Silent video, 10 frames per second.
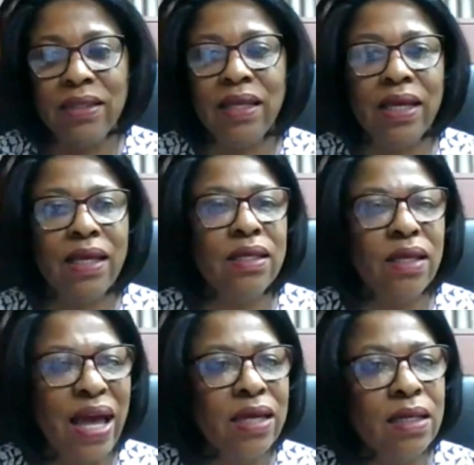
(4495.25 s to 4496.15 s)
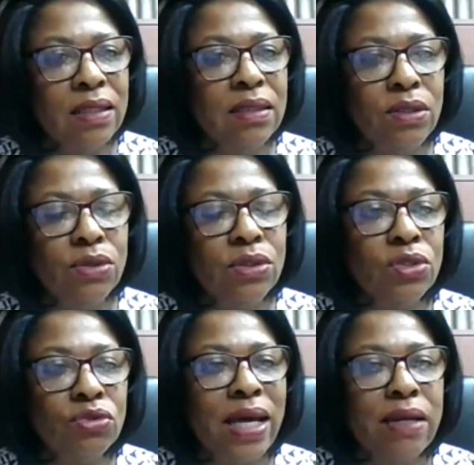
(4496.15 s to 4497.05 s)
And I
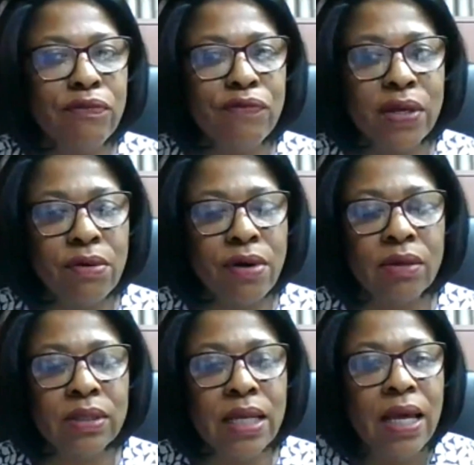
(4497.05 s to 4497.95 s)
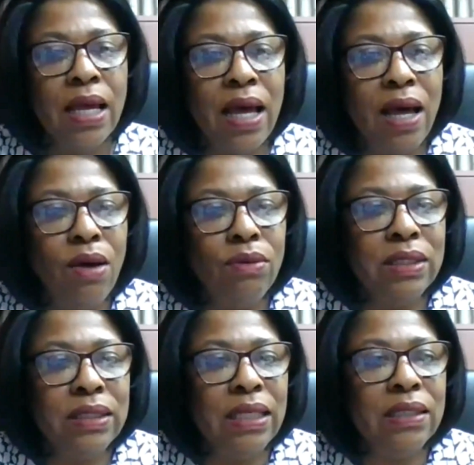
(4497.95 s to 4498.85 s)
continue to try to figure out,
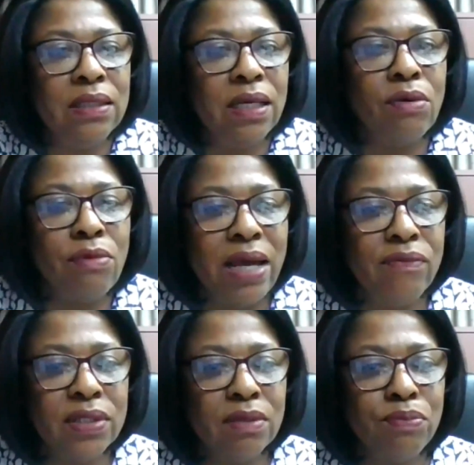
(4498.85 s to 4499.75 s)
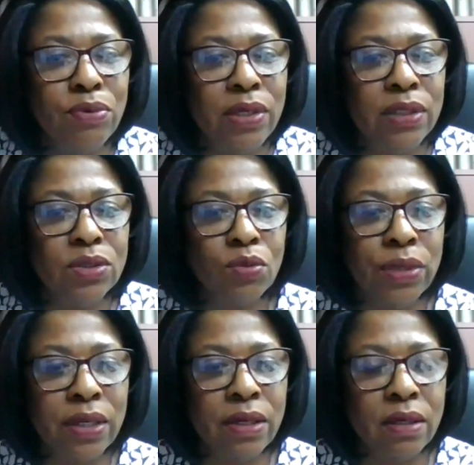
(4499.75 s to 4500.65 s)
how did India arrive at a point
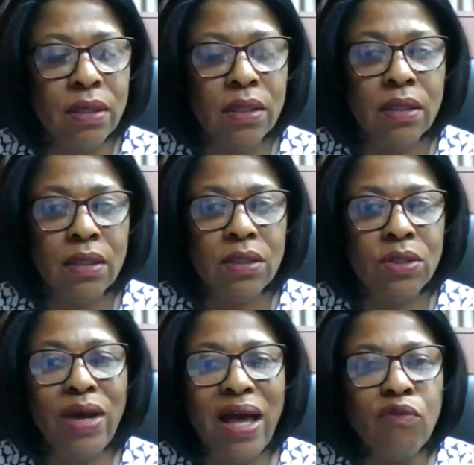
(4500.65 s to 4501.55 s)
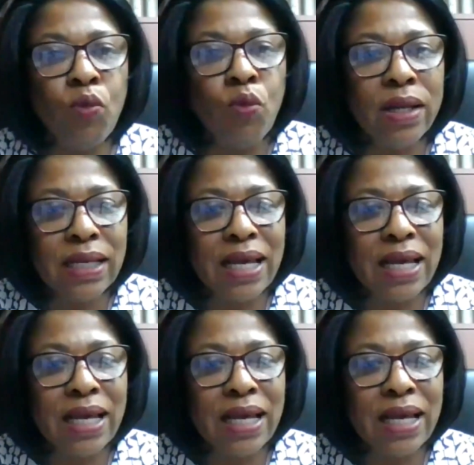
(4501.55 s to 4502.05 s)
where you have